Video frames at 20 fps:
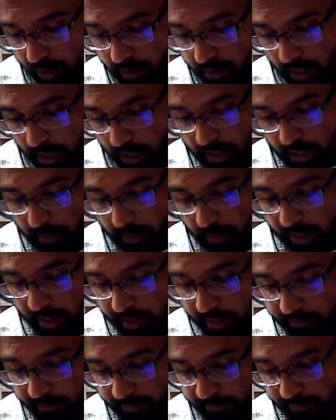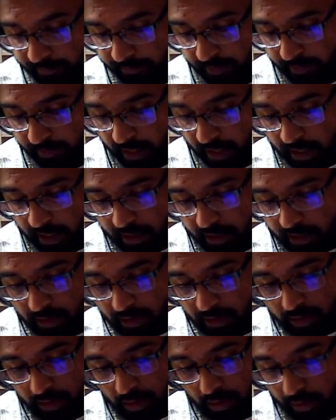at the beginning.
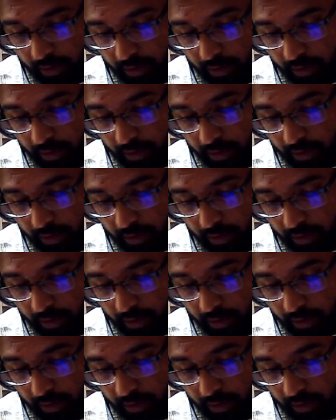So you